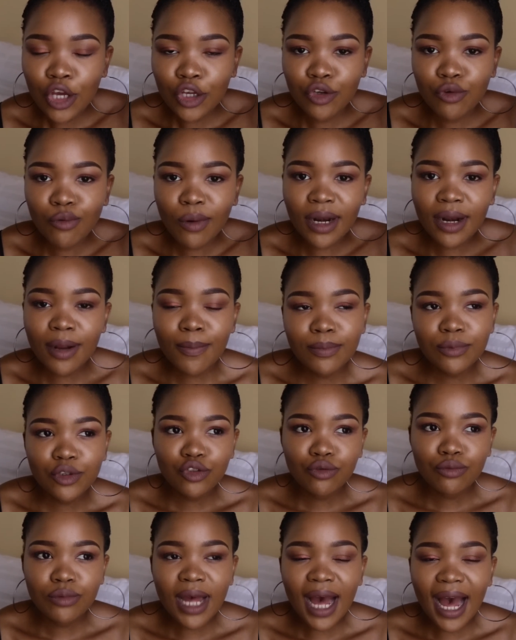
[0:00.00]
You want to
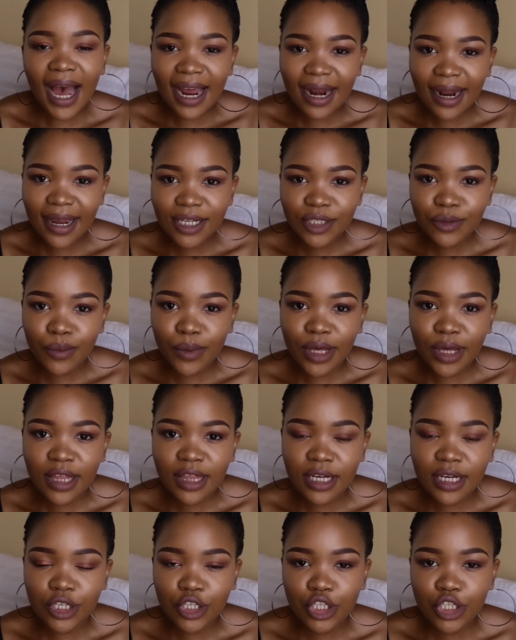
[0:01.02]
highlight
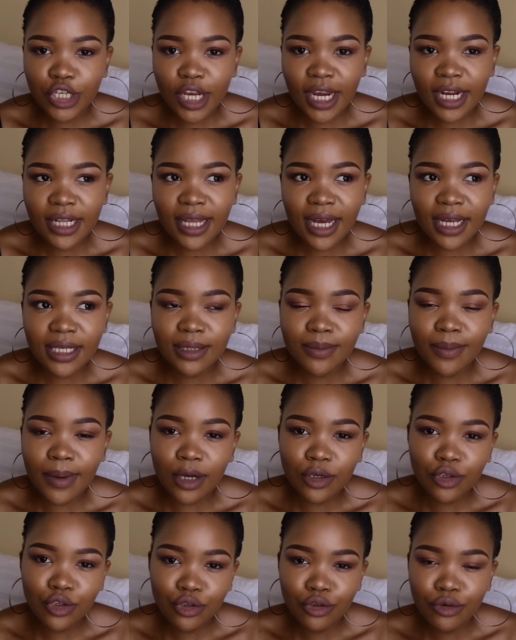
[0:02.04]
with a shade that's
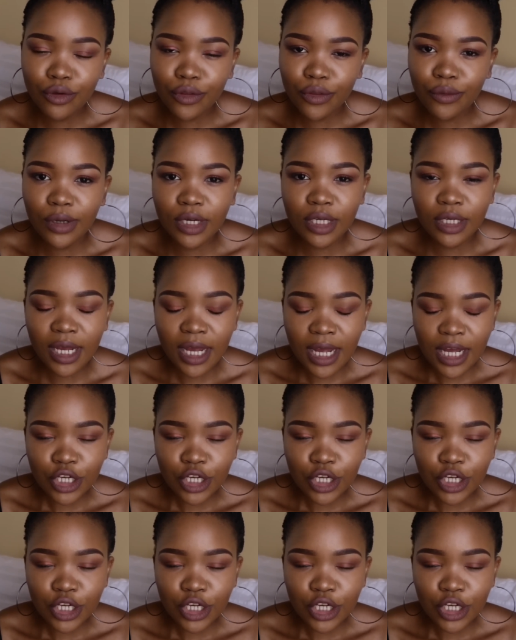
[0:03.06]
about 2 to 3